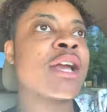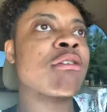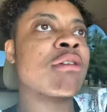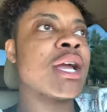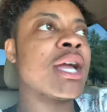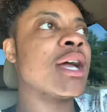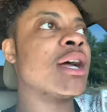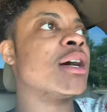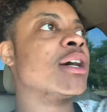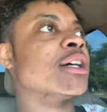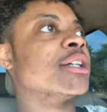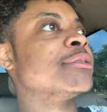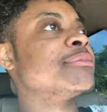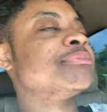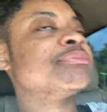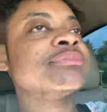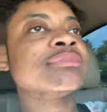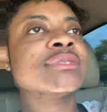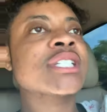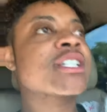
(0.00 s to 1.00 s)
real.
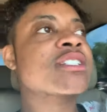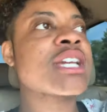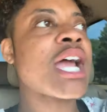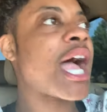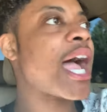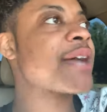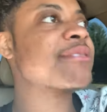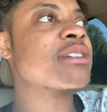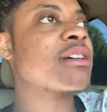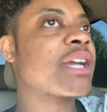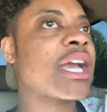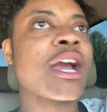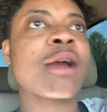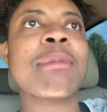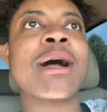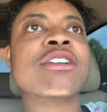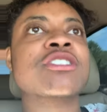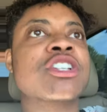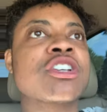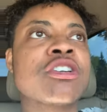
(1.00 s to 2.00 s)
These jobs don't care
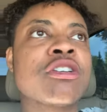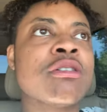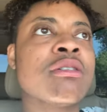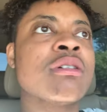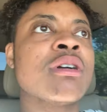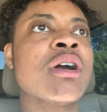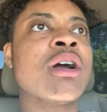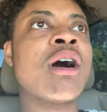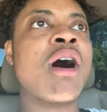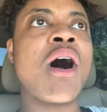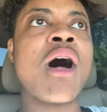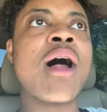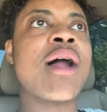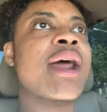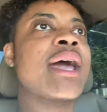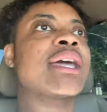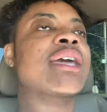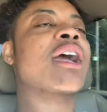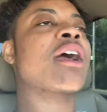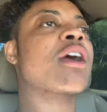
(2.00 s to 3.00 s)
about you. All
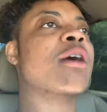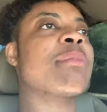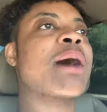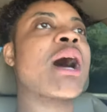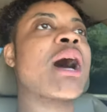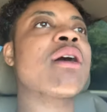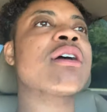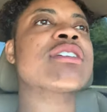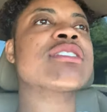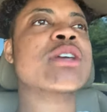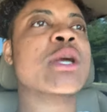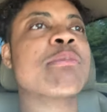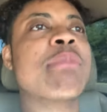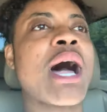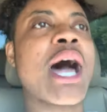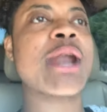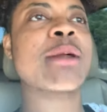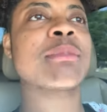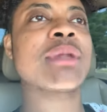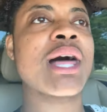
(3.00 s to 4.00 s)
they care about is their
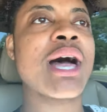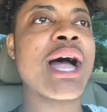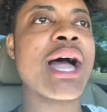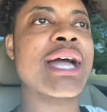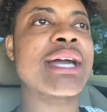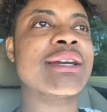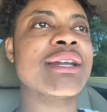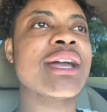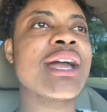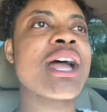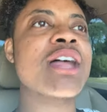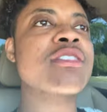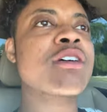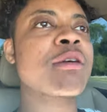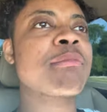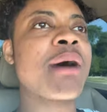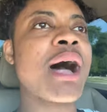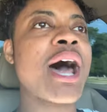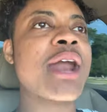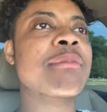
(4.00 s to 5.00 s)
bottom line. And their
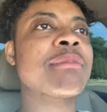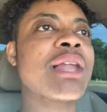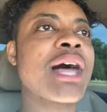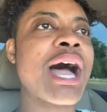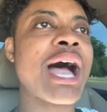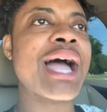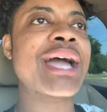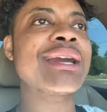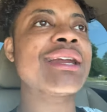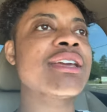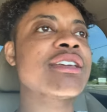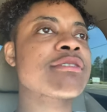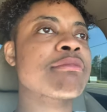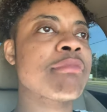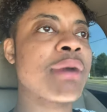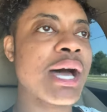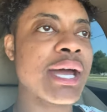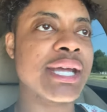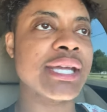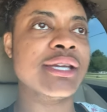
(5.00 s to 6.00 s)
bottom line is
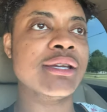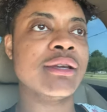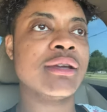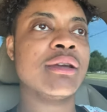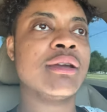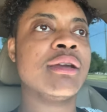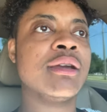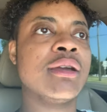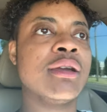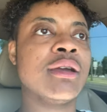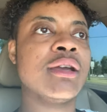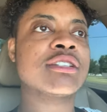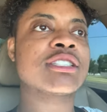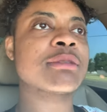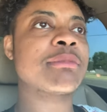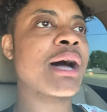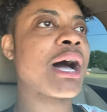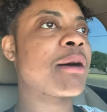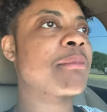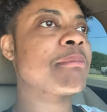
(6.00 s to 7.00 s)
money. It's
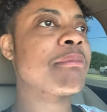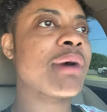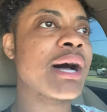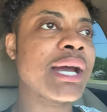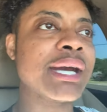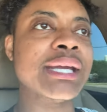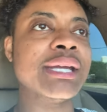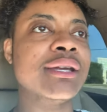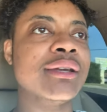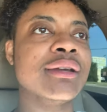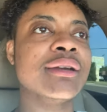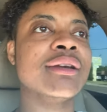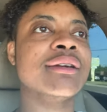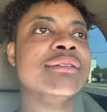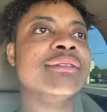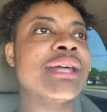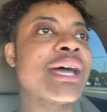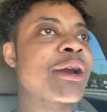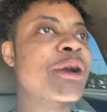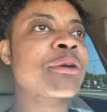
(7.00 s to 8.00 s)
about money.
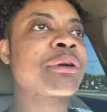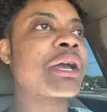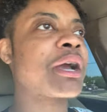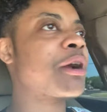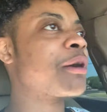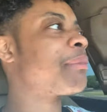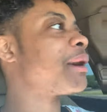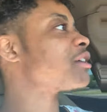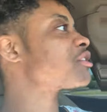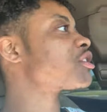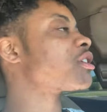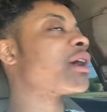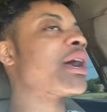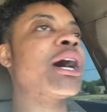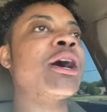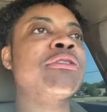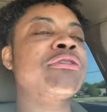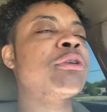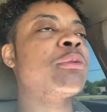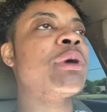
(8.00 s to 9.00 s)
They don't care about your
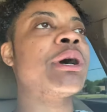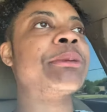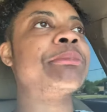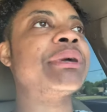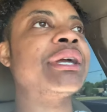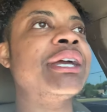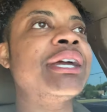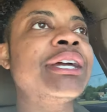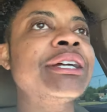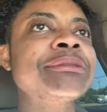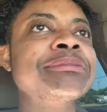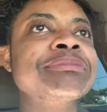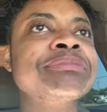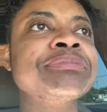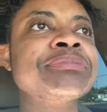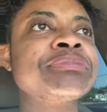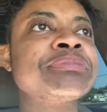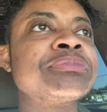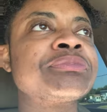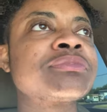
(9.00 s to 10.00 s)
health and well being.
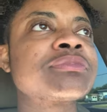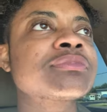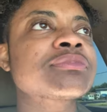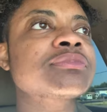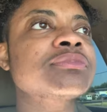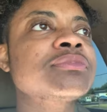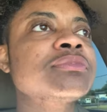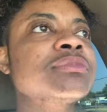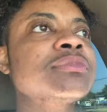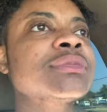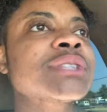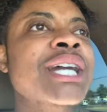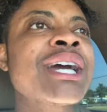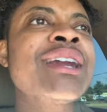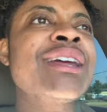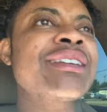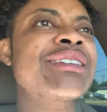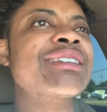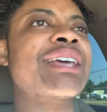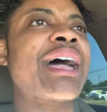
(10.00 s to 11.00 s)
And
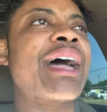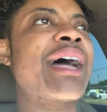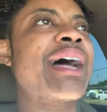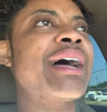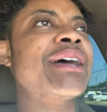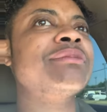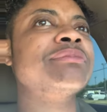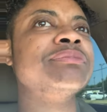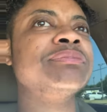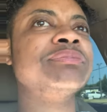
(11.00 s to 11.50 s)
it's sad.